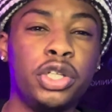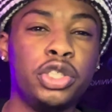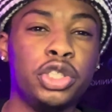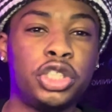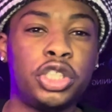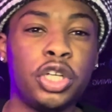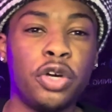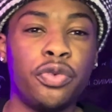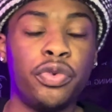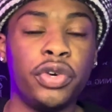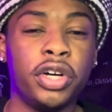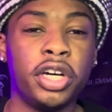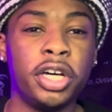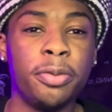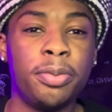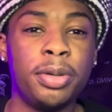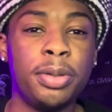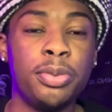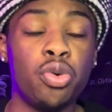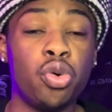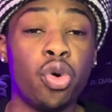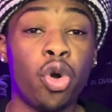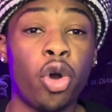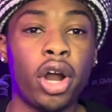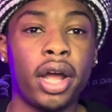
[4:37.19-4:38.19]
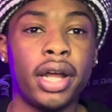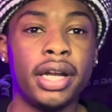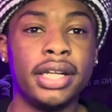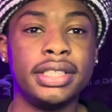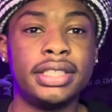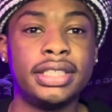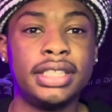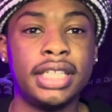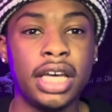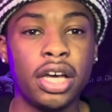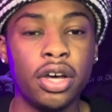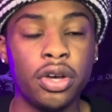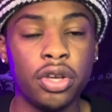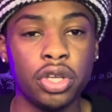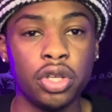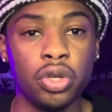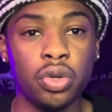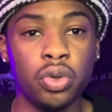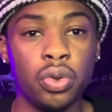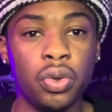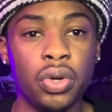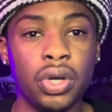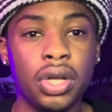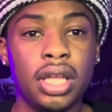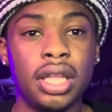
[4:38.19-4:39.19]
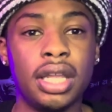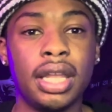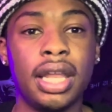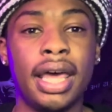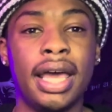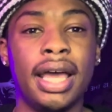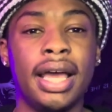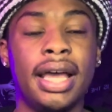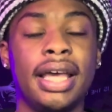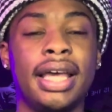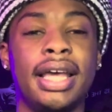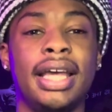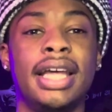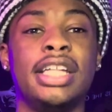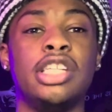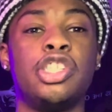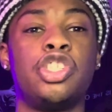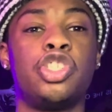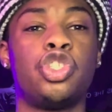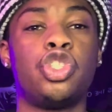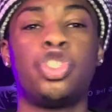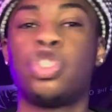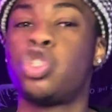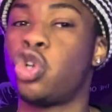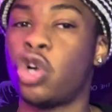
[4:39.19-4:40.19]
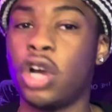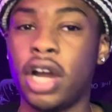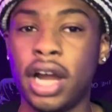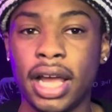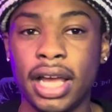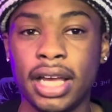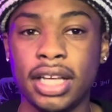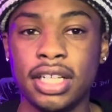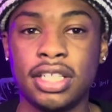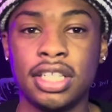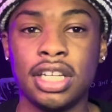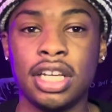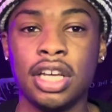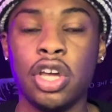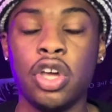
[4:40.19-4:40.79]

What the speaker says: yourself with good people who are gonna tell you like it's trash